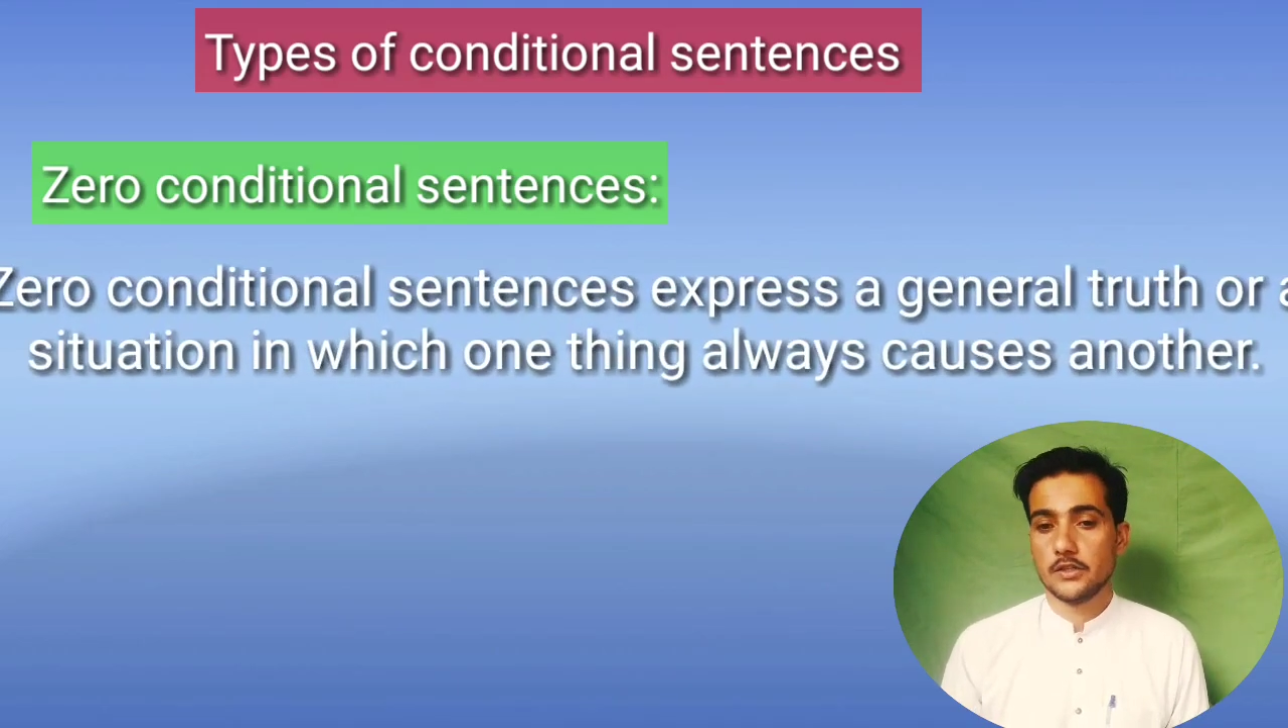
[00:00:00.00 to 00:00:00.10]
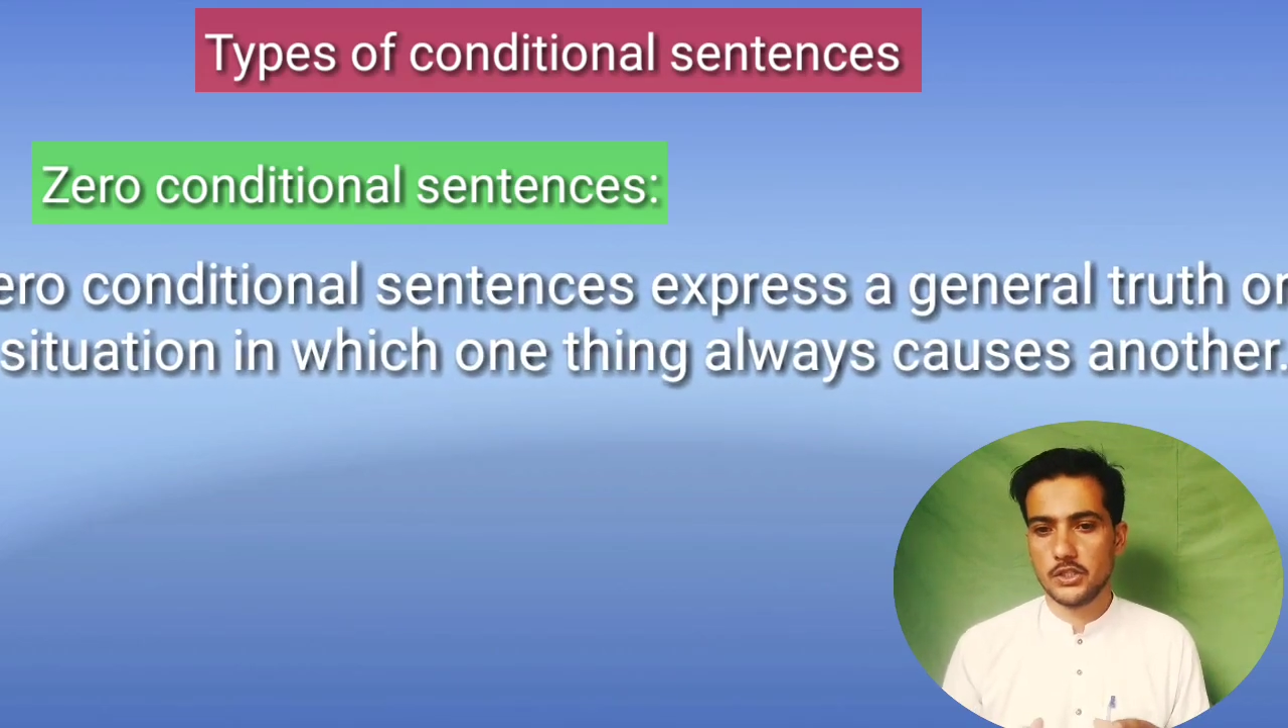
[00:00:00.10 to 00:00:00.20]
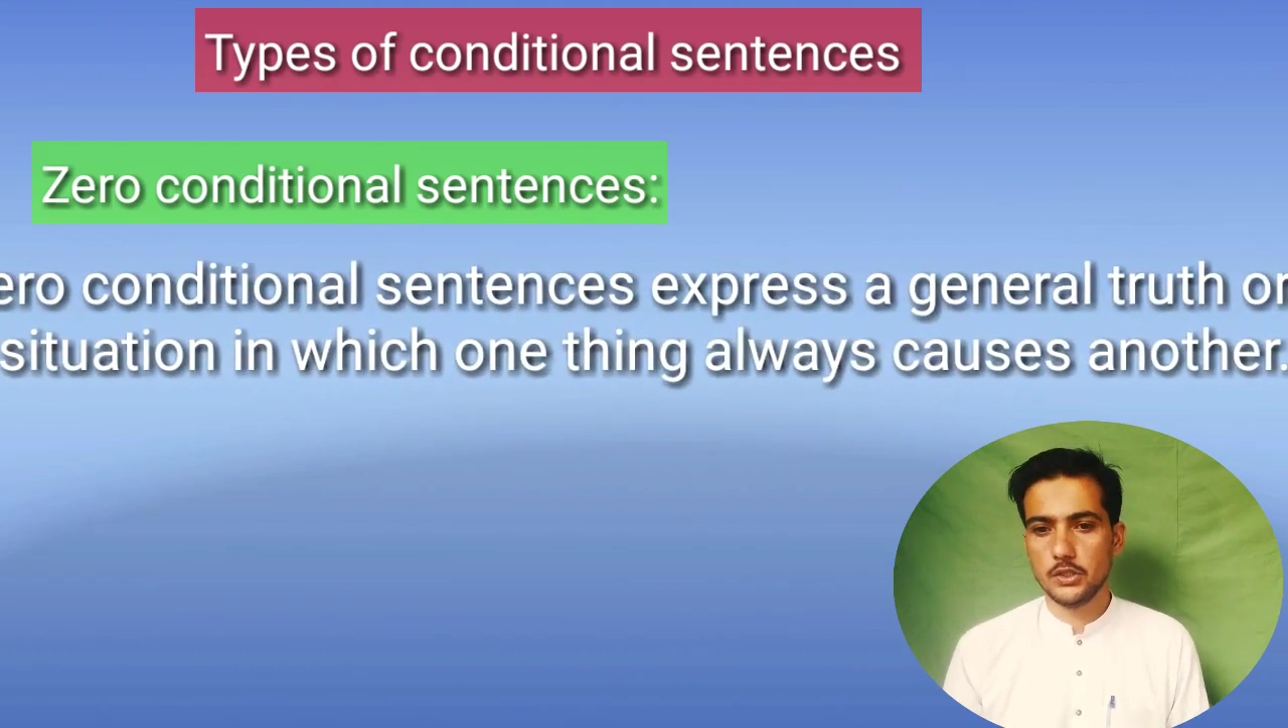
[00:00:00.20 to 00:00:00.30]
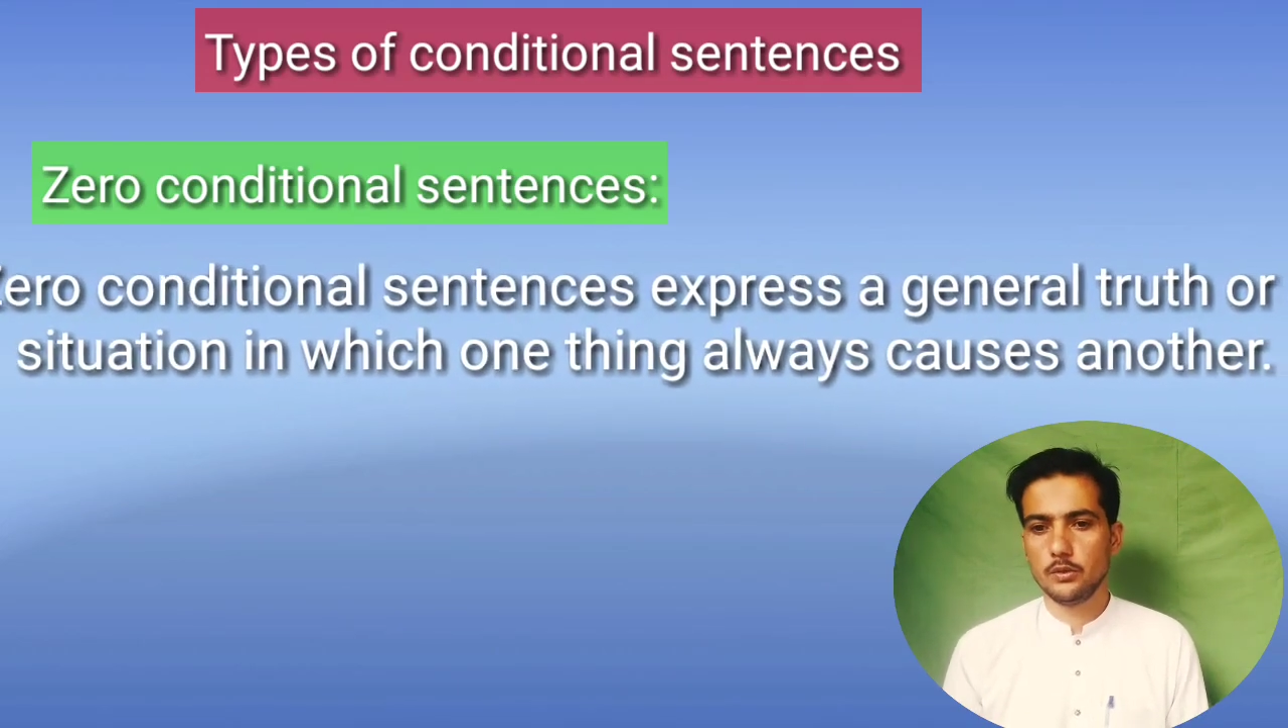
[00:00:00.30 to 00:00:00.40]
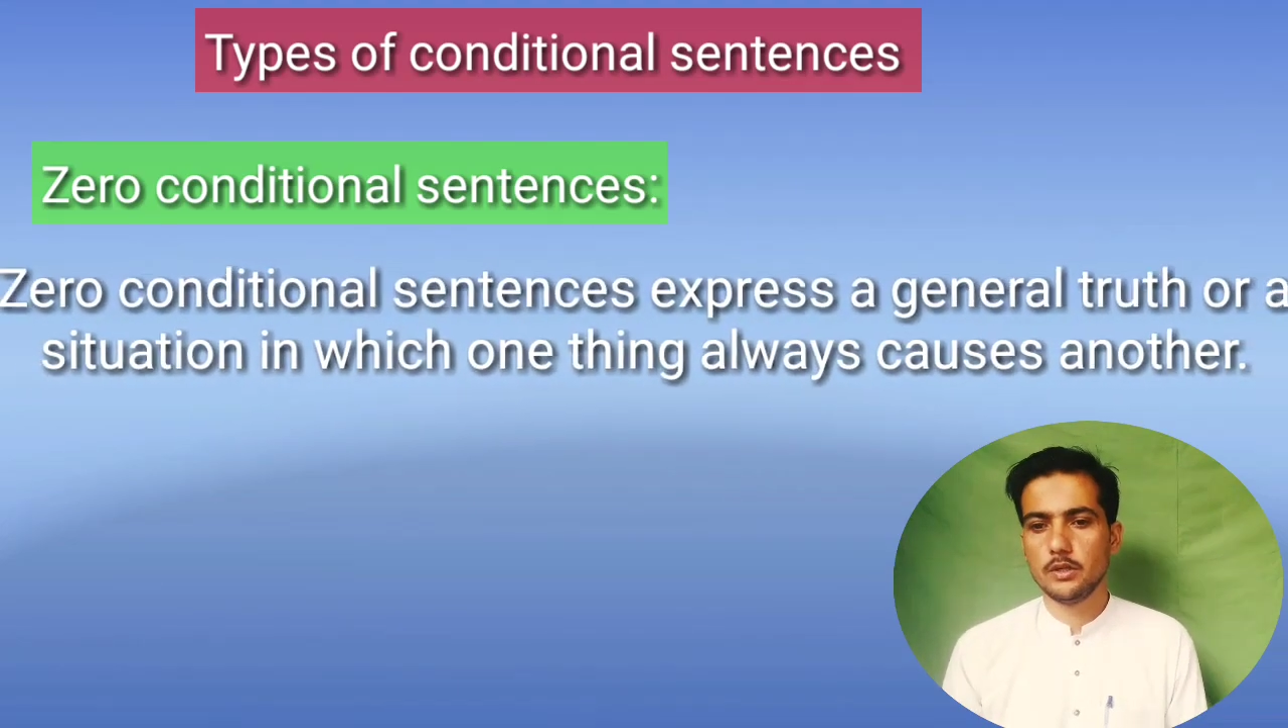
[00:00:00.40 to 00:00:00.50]

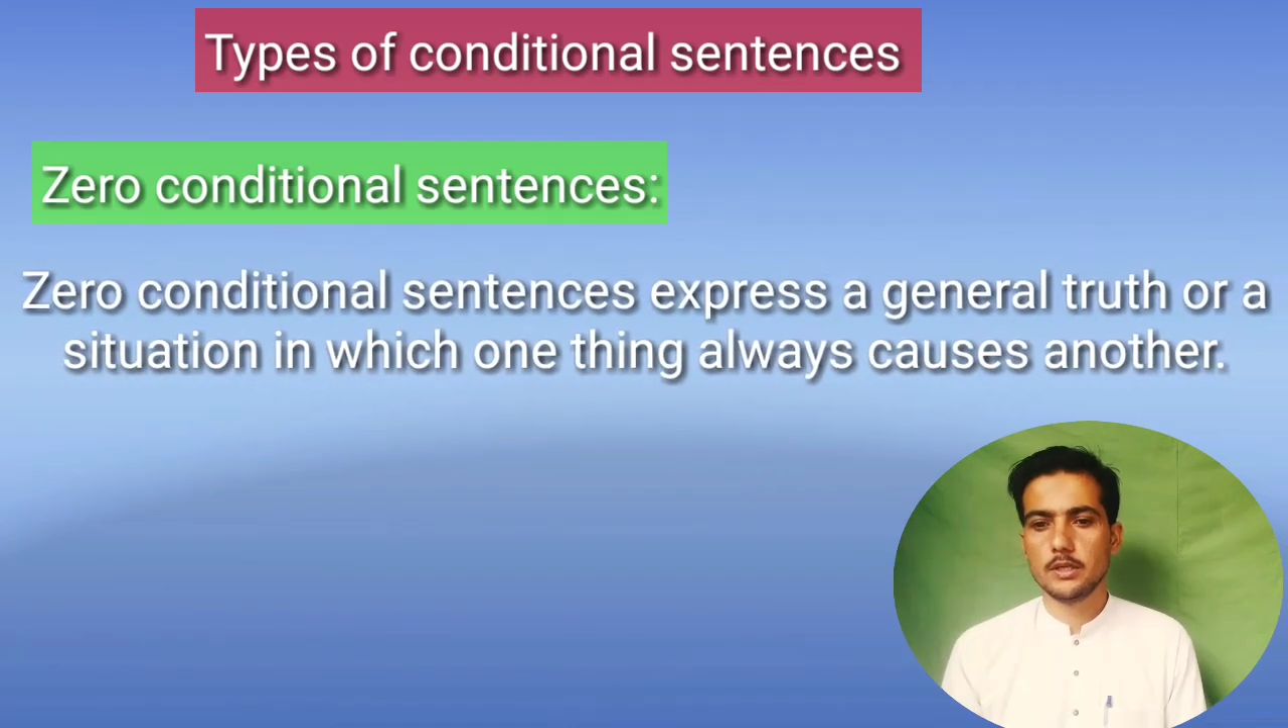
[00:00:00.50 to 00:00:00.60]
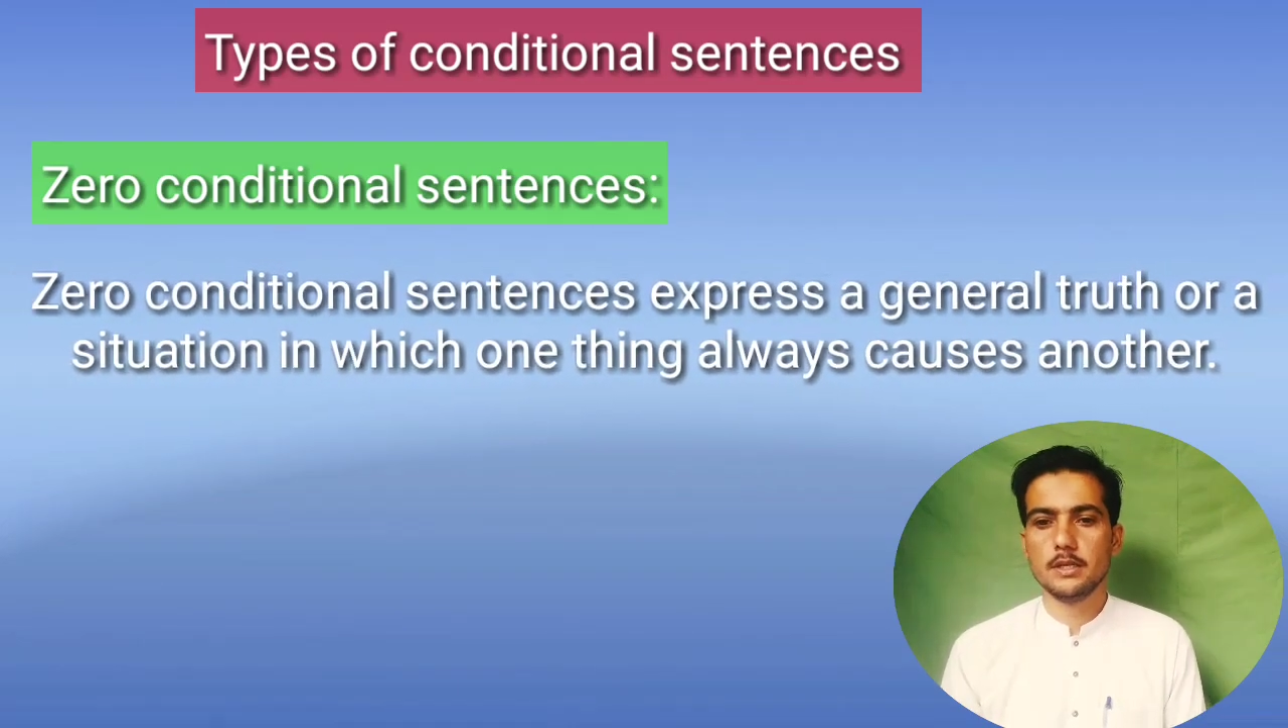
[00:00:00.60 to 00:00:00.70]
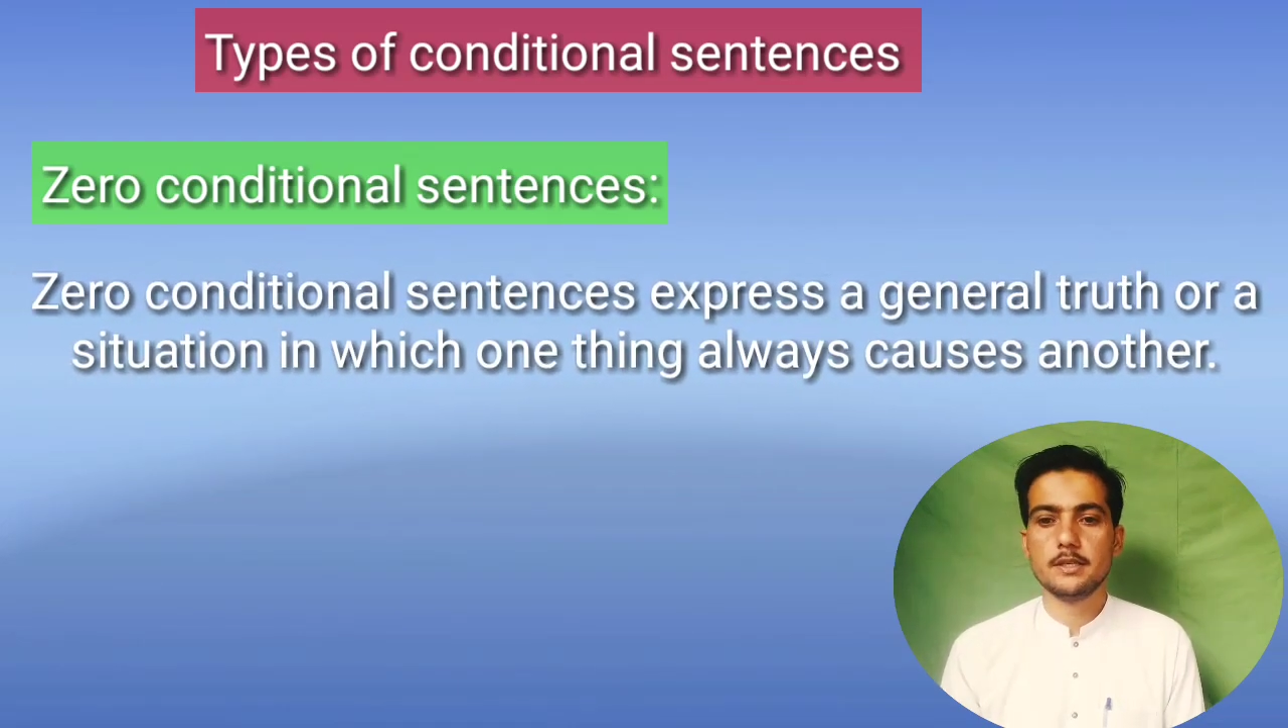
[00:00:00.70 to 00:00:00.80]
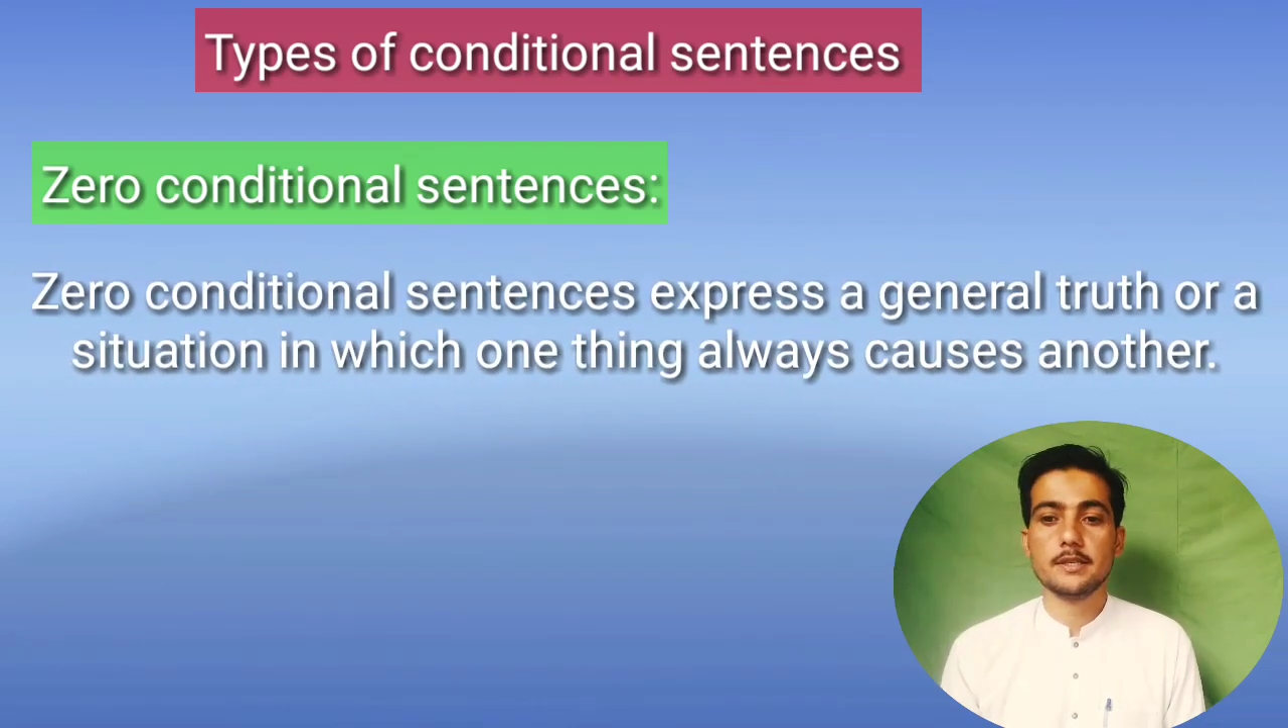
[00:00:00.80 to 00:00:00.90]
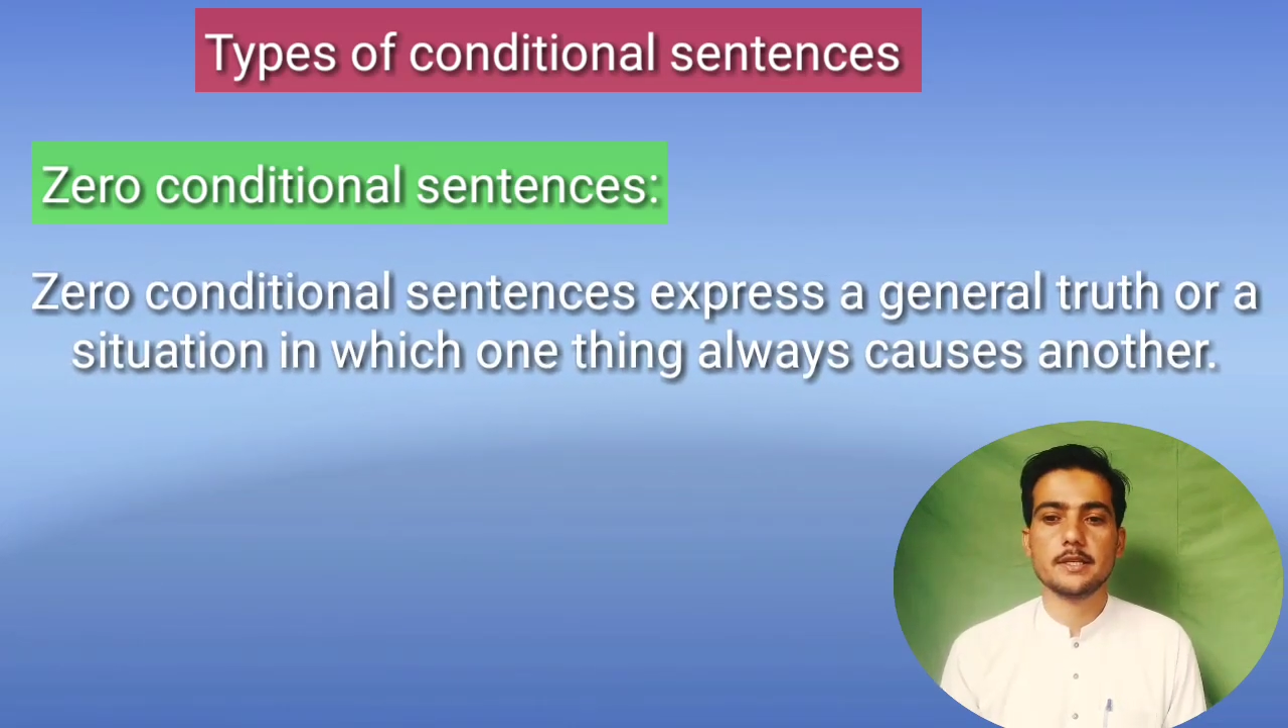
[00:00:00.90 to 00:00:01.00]
Zero conditional